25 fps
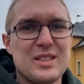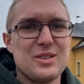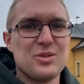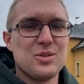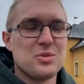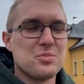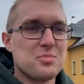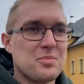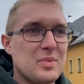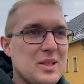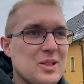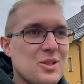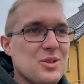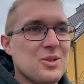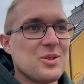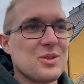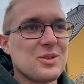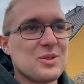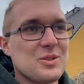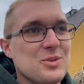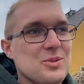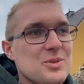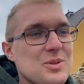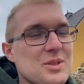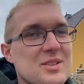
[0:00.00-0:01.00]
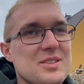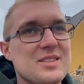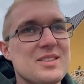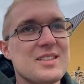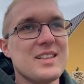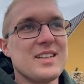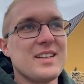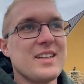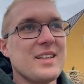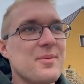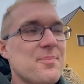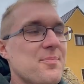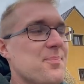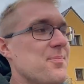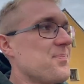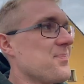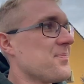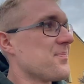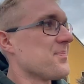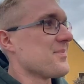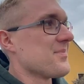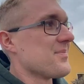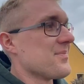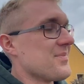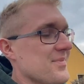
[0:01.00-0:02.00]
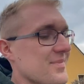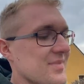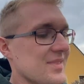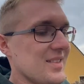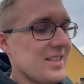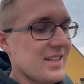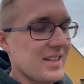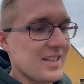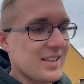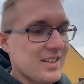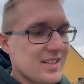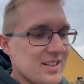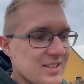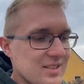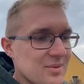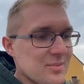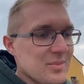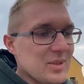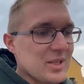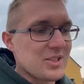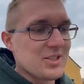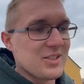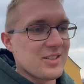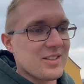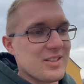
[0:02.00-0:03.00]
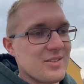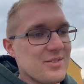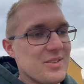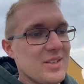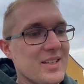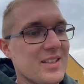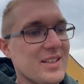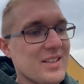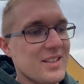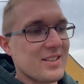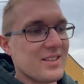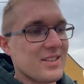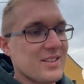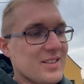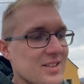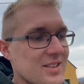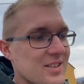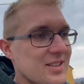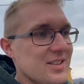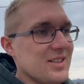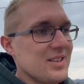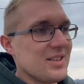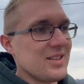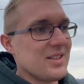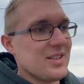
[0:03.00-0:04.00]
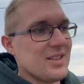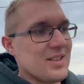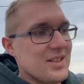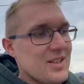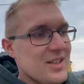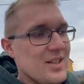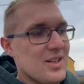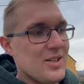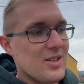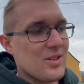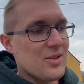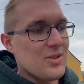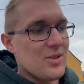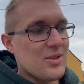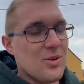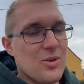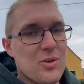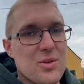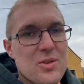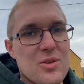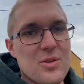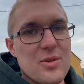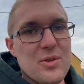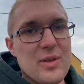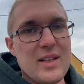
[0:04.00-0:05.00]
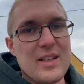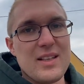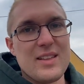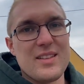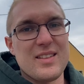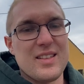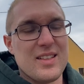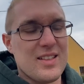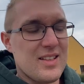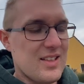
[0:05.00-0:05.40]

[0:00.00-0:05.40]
don't belong to the city. I can imagine living in the concrete